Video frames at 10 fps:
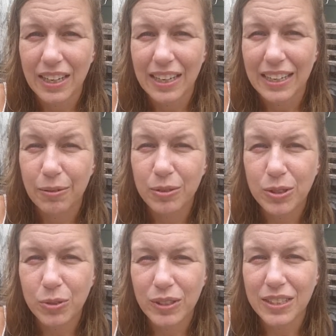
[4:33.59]
he would
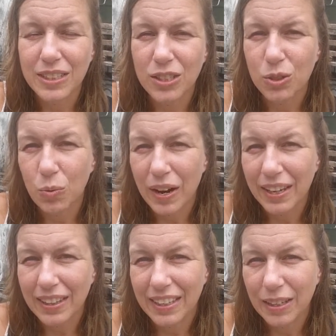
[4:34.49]
do it in such a way
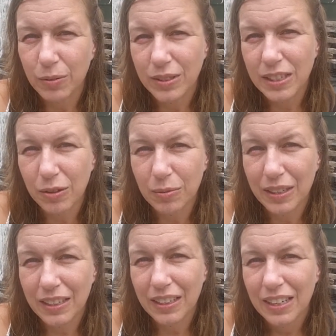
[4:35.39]
that he would tell
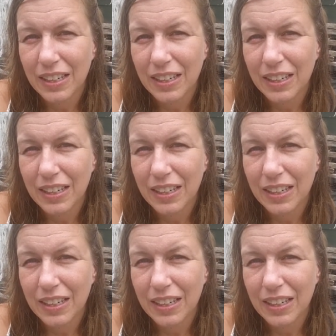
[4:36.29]
me,